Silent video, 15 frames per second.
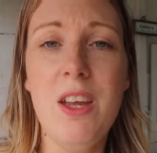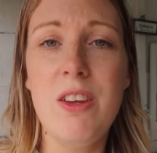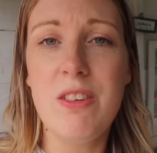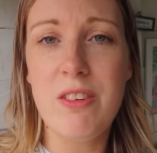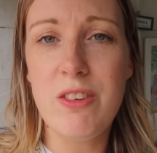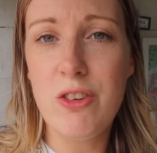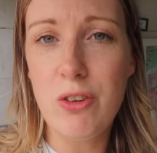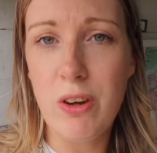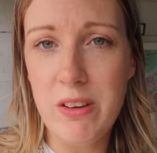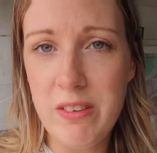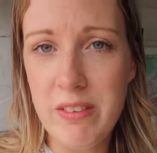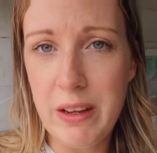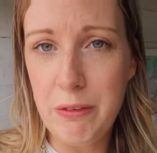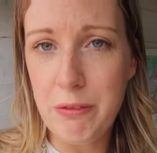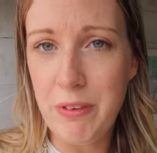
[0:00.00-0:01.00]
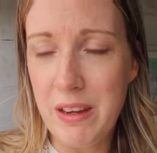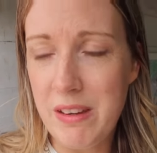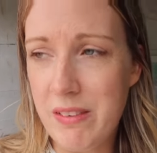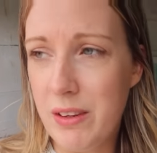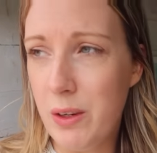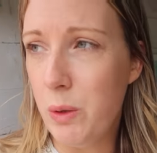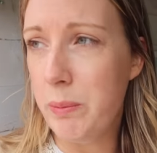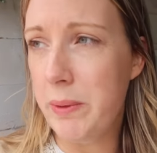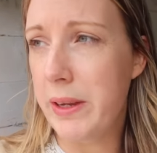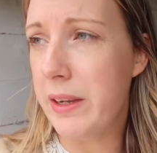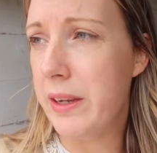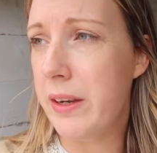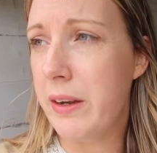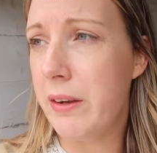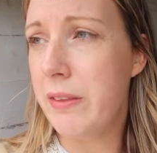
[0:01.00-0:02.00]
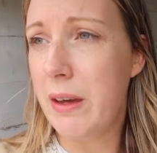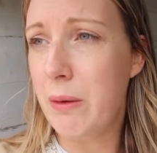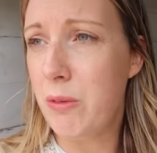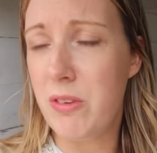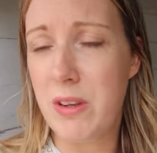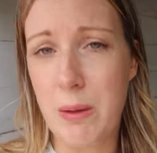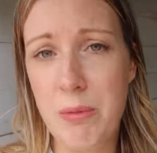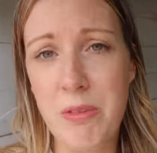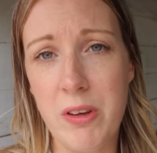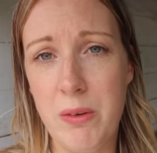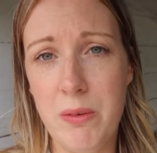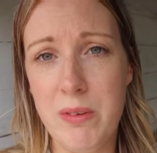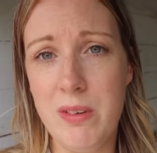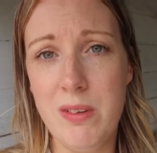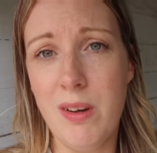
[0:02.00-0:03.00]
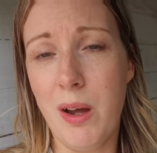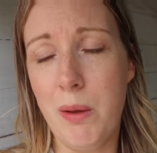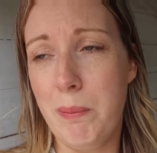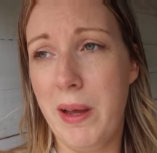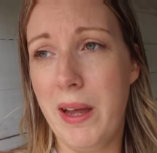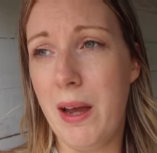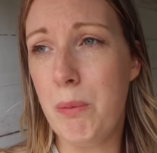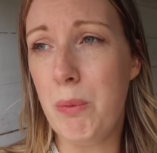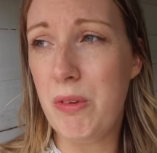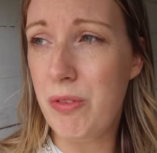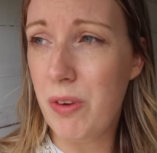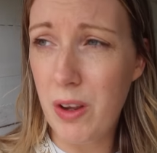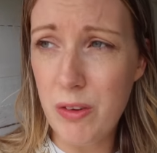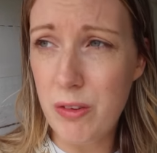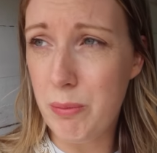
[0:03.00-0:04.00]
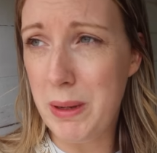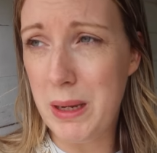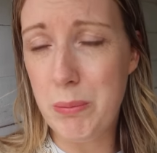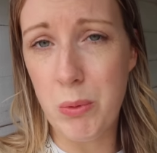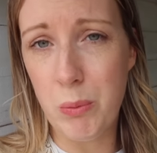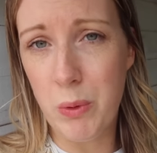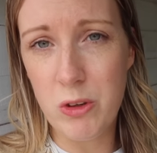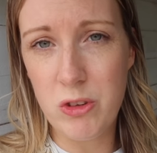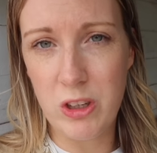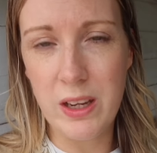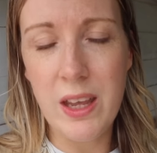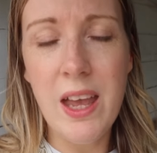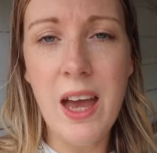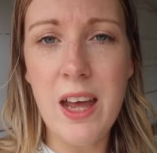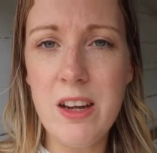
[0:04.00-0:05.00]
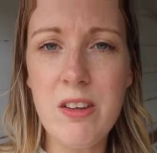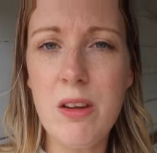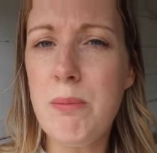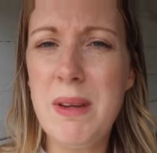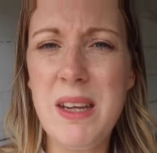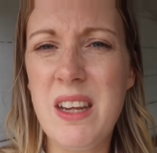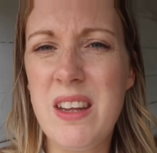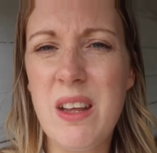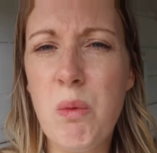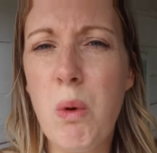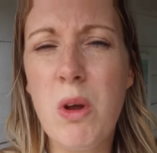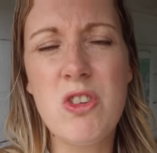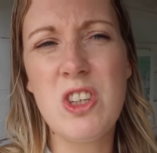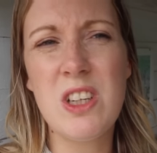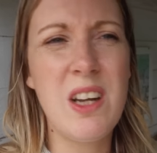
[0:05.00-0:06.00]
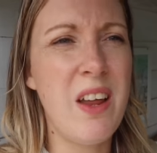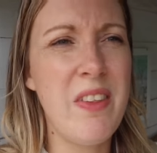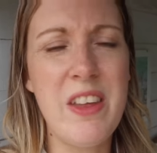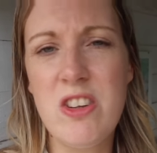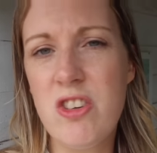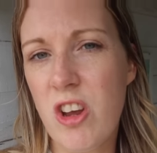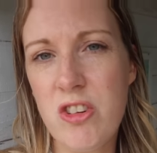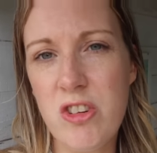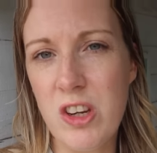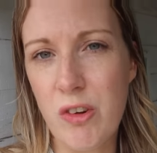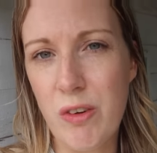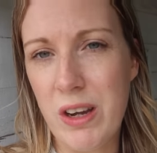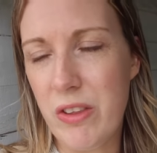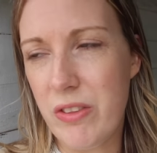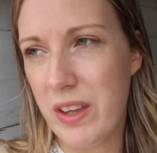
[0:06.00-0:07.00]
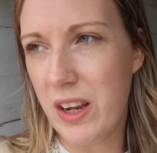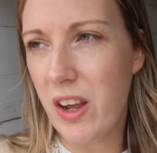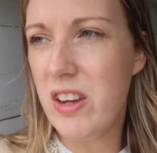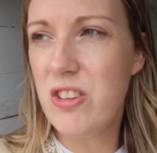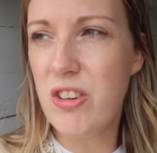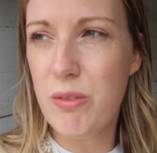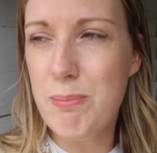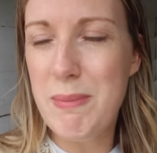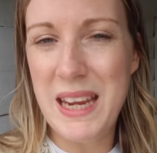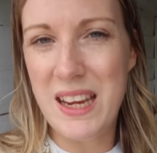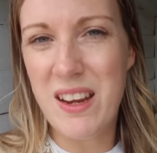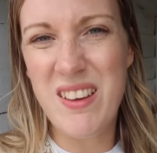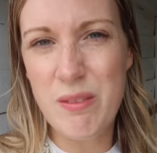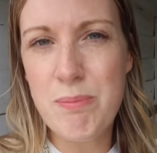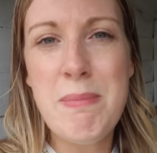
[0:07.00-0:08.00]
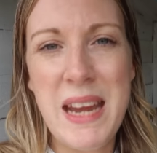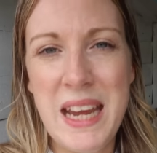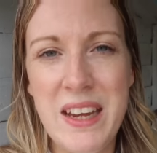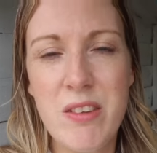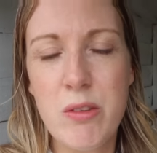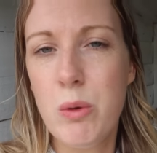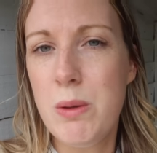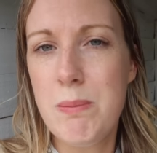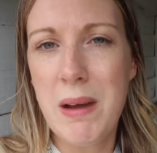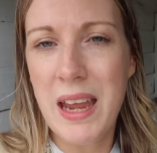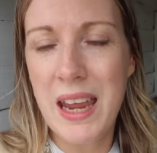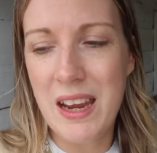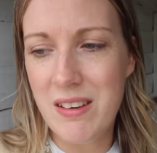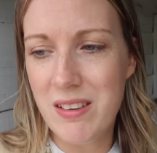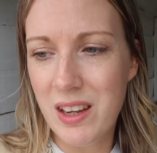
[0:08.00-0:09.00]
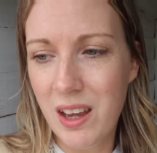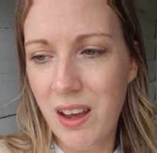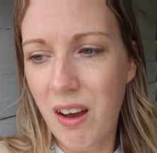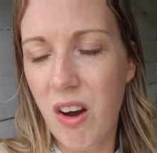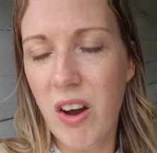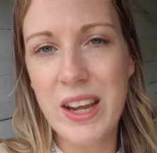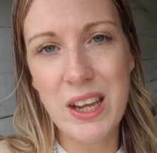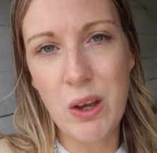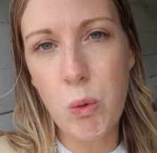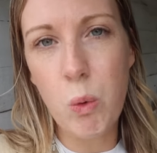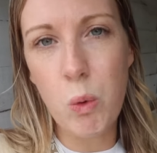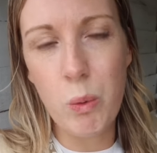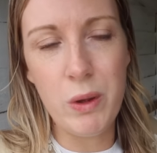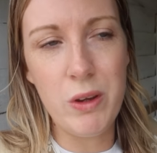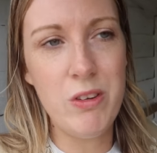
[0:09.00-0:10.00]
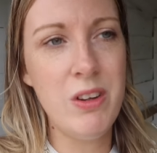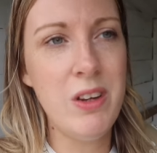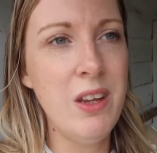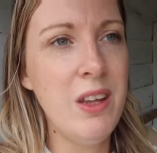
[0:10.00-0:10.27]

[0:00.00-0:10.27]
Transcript: Just to try and save face a little bit, you know, that was an absolute nightmare, and with loads of people watching. And I don't mean that they're watching like they're judging or anything, it's just me, it's me, it's all in my head. I get awkward.